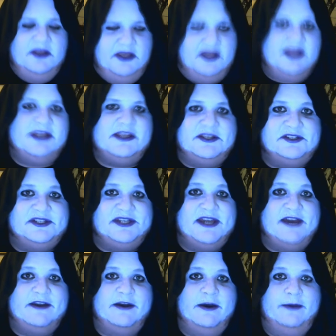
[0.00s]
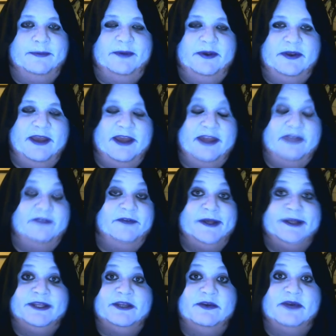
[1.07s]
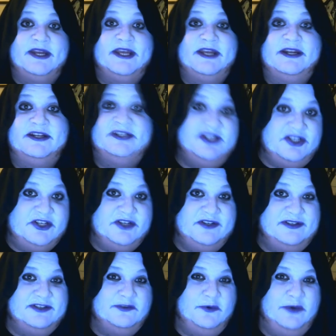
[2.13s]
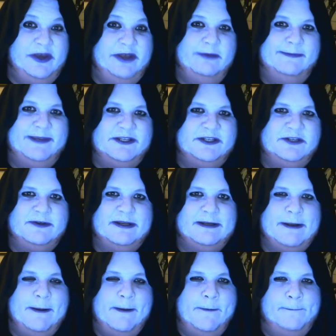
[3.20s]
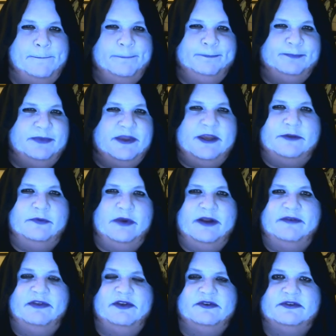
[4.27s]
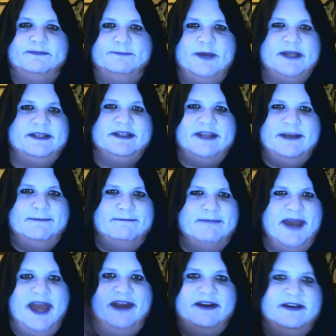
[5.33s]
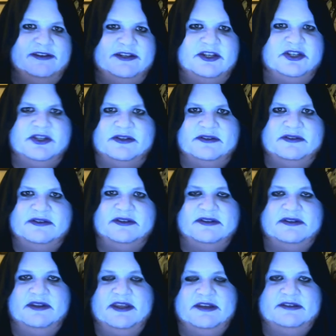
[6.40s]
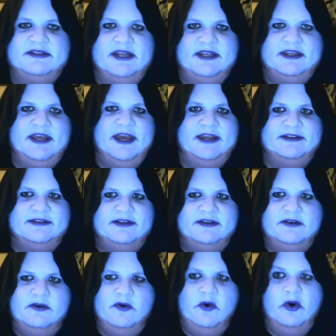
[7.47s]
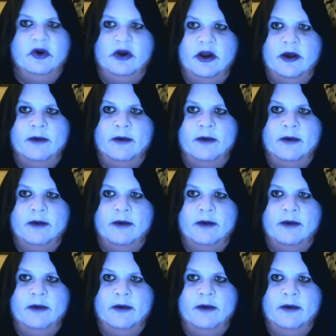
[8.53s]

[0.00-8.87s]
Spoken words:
It can stack up And the fact that you can hit additions as well means you can get rid of those pesky mana additions, things like that. Or,